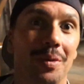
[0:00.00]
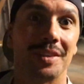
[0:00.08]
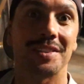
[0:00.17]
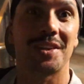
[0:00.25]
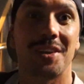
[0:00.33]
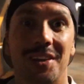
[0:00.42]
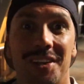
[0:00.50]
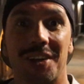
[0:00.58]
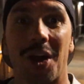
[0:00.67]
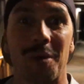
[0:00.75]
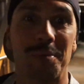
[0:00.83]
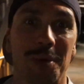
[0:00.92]
what's good?
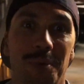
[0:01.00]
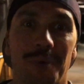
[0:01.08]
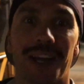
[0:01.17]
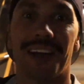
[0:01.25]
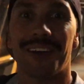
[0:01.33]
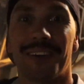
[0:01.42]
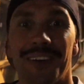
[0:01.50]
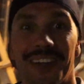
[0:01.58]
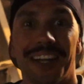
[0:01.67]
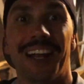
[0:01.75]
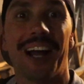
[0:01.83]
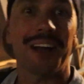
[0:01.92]
I hope you're well.
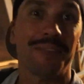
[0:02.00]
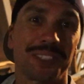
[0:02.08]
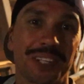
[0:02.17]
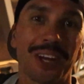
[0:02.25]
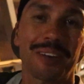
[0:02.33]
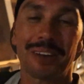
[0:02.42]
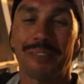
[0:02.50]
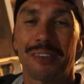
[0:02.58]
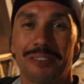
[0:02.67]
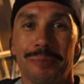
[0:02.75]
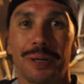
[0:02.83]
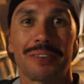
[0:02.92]
Tonight I've come
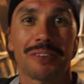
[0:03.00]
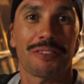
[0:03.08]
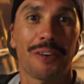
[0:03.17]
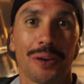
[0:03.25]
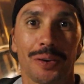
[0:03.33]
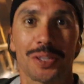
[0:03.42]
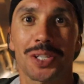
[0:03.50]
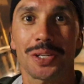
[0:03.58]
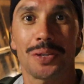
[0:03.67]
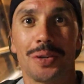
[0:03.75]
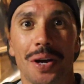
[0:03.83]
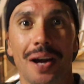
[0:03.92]
out for a bit of a photo
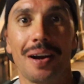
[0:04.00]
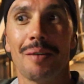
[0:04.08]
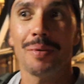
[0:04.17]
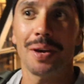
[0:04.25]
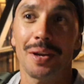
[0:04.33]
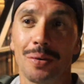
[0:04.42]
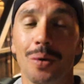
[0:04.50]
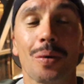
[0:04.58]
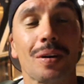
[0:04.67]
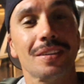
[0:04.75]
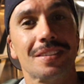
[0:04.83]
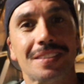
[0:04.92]
shoot in
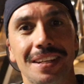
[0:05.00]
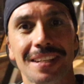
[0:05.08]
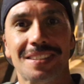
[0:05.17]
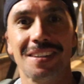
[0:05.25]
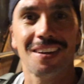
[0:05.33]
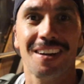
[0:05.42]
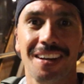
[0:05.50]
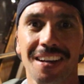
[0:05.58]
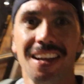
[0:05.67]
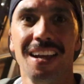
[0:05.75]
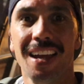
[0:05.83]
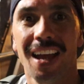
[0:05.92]
Auckland City tonight.
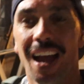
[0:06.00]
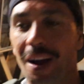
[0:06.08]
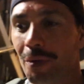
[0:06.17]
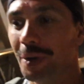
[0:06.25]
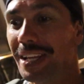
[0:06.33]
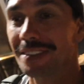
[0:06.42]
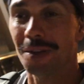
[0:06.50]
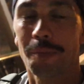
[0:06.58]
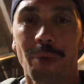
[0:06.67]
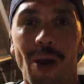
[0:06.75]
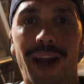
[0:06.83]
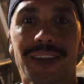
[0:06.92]
I want to get some
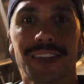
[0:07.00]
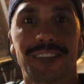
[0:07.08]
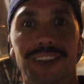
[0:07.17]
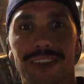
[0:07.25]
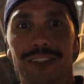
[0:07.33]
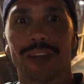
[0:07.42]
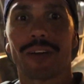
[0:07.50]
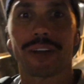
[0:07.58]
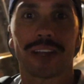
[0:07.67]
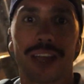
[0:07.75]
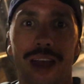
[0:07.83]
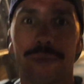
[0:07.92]
practice in, so I'm
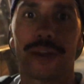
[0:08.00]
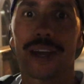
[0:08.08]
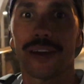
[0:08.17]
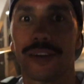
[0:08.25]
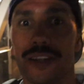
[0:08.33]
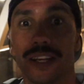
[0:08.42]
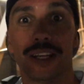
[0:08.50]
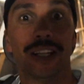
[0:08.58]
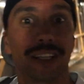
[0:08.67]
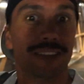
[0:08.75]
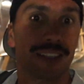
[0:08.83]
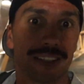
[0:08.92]
going to come down
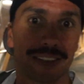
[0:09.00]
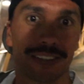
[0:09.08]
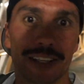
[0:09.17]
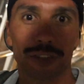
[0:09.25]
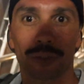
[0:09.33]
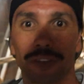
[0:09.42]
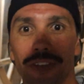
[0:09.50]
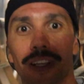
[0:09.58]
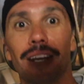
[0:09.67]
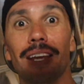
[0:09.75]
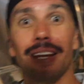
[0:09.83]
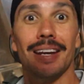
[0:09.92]
to the central
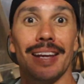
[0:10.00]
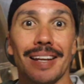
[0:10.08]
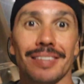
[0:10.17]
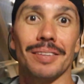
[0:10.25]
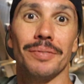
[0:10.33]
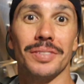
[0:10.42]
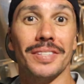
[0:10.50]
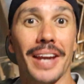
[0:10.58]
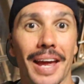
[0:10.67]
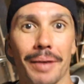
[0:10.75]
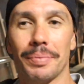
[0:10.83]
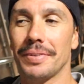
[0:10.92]
city, get some
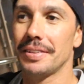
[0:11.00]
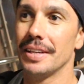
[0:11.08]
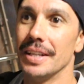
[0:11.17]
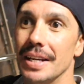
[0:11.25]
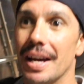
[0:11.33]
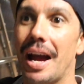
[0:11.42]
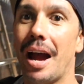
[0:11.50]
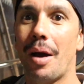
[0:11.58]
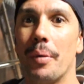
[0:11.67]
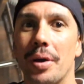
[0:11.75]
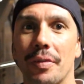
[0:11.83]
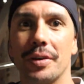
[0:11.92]
snaps.
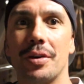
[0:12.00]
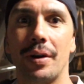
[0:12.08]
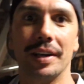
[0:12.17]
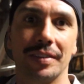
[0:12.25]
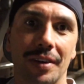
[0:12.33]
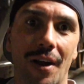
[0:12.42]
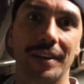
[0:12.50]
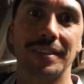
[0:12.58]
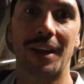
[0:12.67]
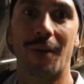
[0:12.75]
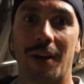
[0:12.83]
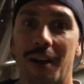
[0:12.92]
We've got the great sky
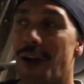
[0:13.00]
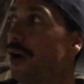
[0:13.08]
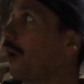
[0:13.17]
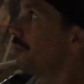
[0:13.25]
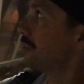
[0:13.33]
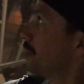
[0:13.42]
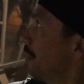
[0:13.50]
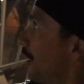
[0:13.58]
tower over to